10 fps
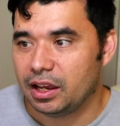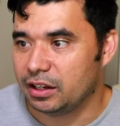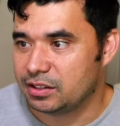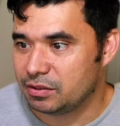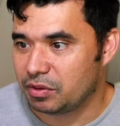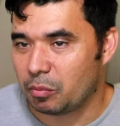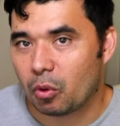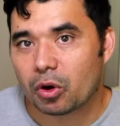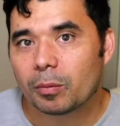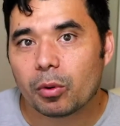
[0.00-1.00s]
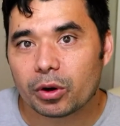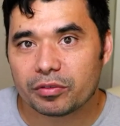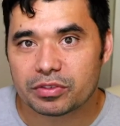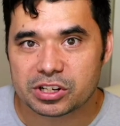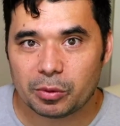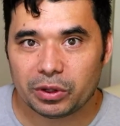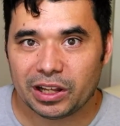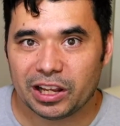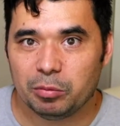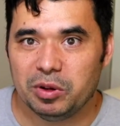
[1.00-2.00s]
it's even more important for someone
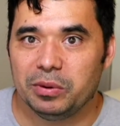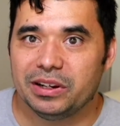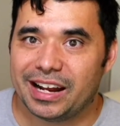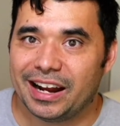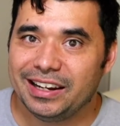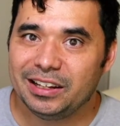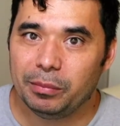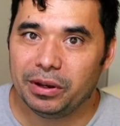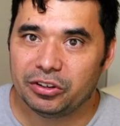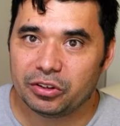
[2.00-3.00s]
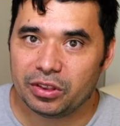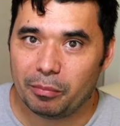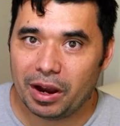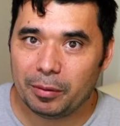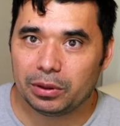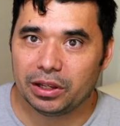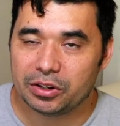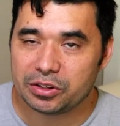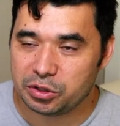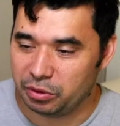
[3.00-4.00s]
like me because I need to make sure that my
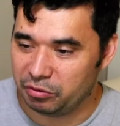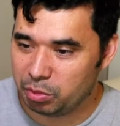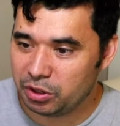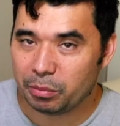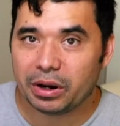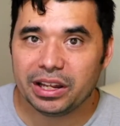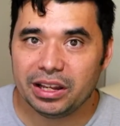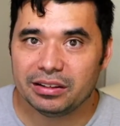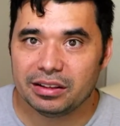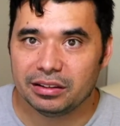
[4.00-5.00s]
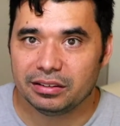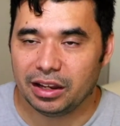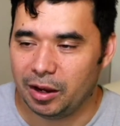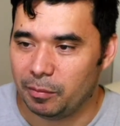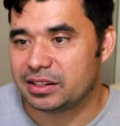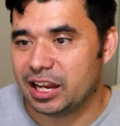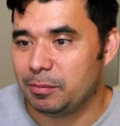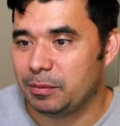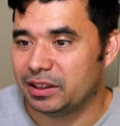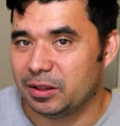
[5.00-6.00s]
players who have put money into this game
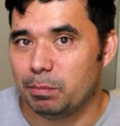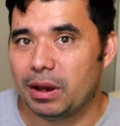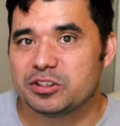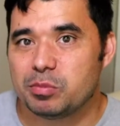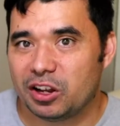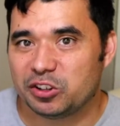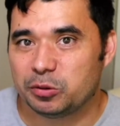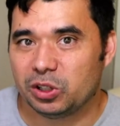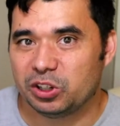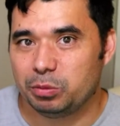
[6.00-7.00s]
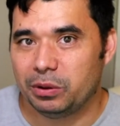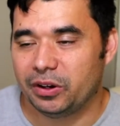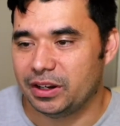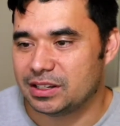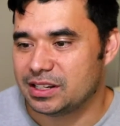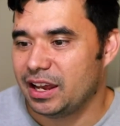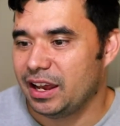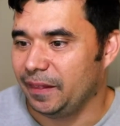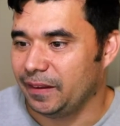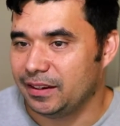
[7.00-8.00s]
get the best possible experience,
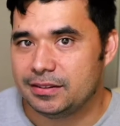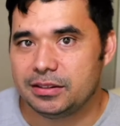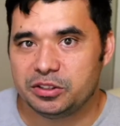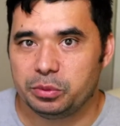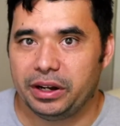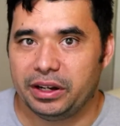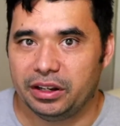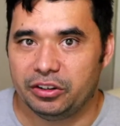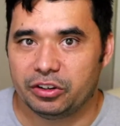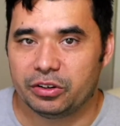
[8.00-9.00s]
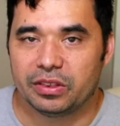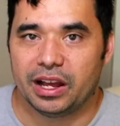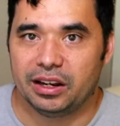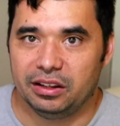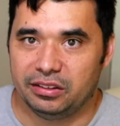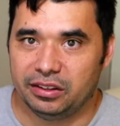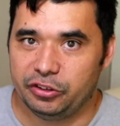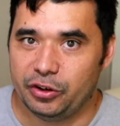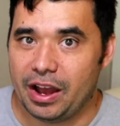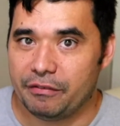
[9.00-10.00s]
and the easiest way to ensure that is
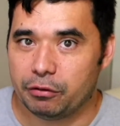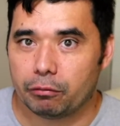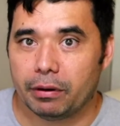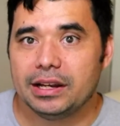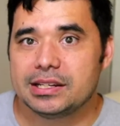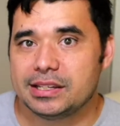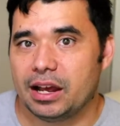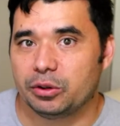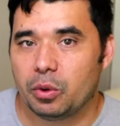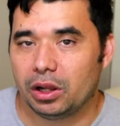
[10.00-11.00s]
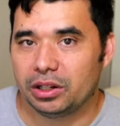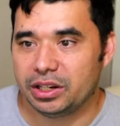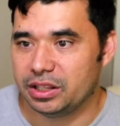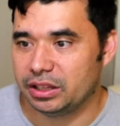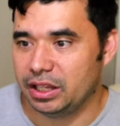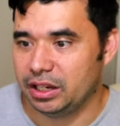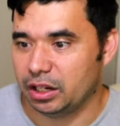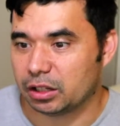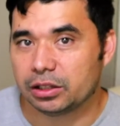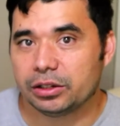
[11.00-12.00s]
that you have great sound quality that they
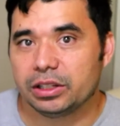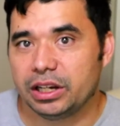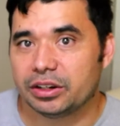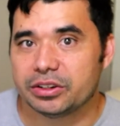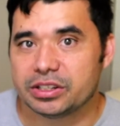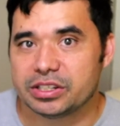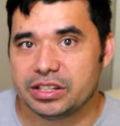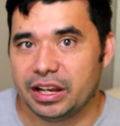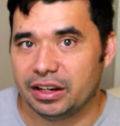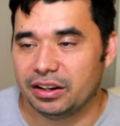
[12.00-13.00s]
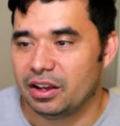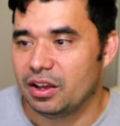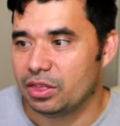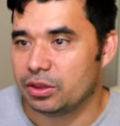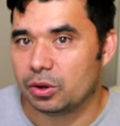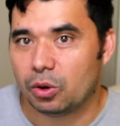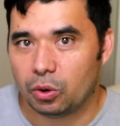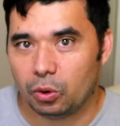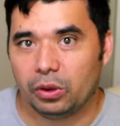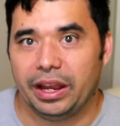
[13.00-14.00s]
can clearly understand the
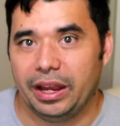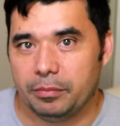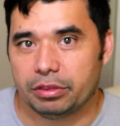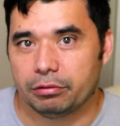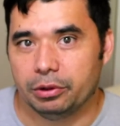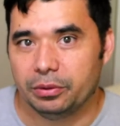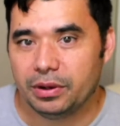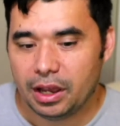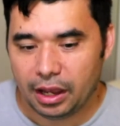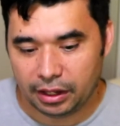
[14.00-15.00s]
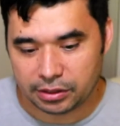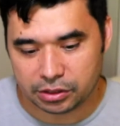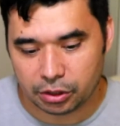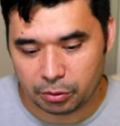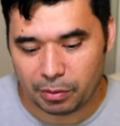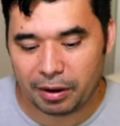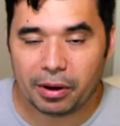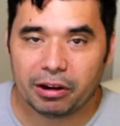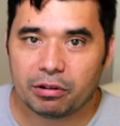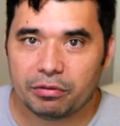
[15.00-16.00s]
whole game through. And so my
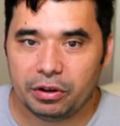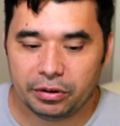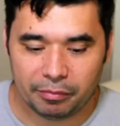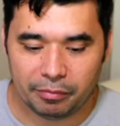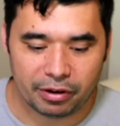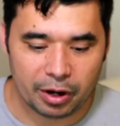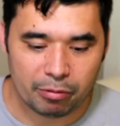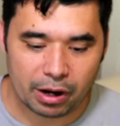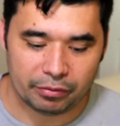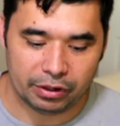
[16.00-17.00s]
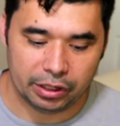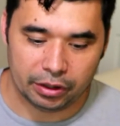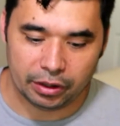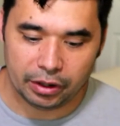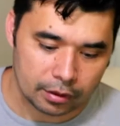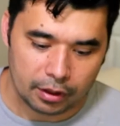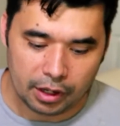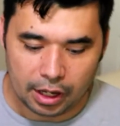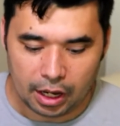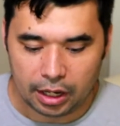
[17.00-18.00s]
microphone, I'm very proud of it here.
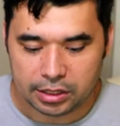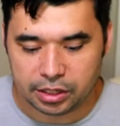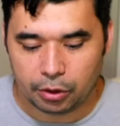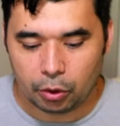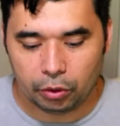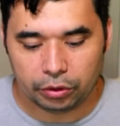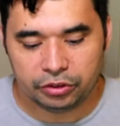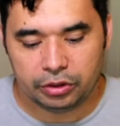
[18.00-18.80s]
It's an old